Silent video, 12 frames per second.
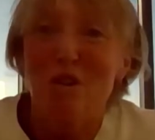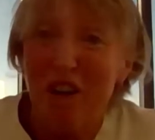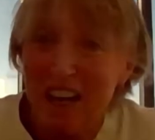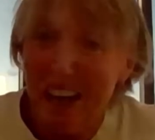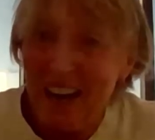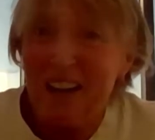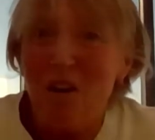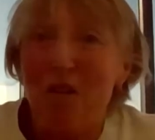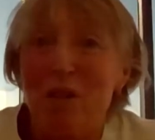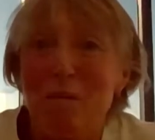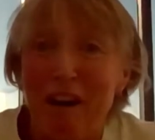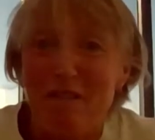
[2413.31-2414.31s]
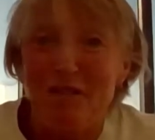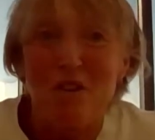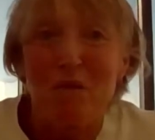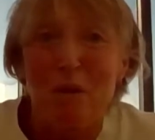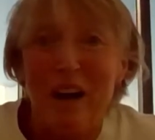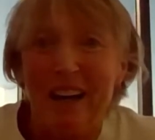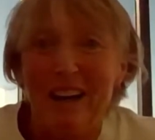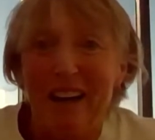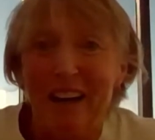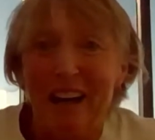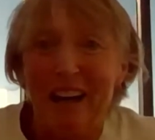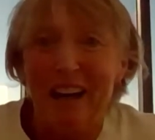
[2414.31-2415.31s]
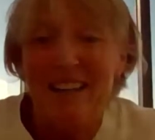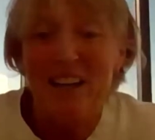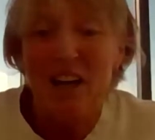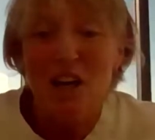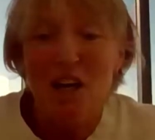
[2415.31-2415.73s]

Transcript: you're again on the back foot away again.